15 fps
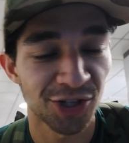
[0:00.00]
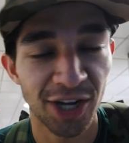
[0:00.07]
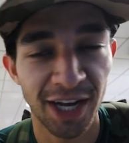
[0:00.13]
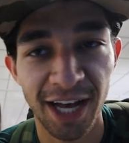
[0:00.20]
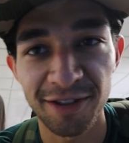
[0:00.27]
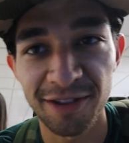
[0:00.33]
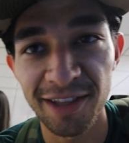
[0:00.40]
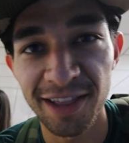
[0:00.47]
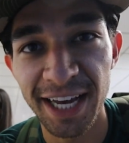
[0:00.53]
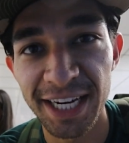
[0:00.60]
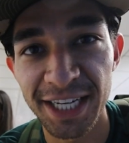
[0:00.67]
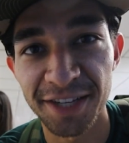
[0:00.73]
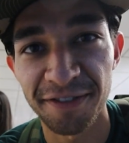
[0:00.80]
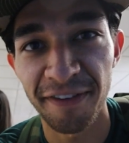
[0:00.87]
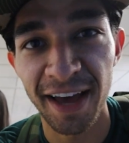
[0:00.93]
Check out the
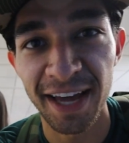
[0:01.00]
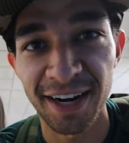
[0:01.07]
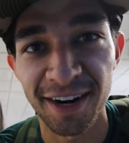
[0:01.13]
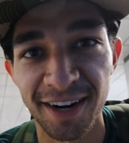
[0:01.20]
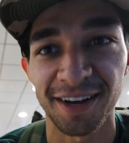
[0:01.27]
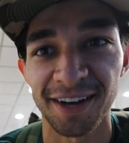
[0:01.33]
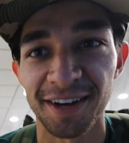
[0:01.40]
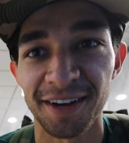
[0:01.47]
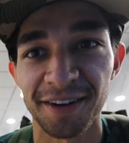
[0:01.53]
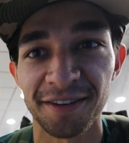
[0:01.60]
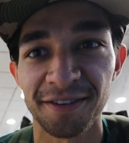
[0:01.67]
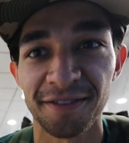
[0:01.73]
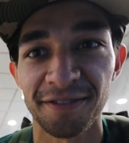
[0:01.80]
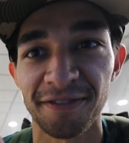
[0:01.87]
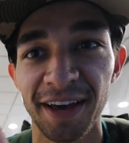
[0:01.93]
latest fan art.
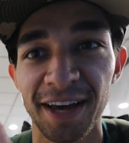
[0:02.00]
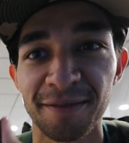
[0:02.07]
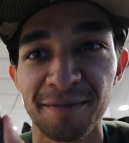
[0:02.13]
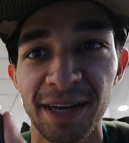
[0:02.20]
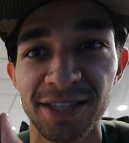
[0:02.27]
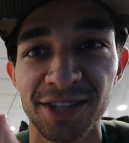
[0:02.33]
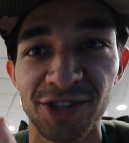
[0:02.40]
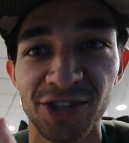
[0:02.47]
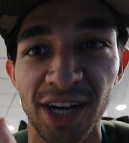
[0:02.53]
Uh, fan message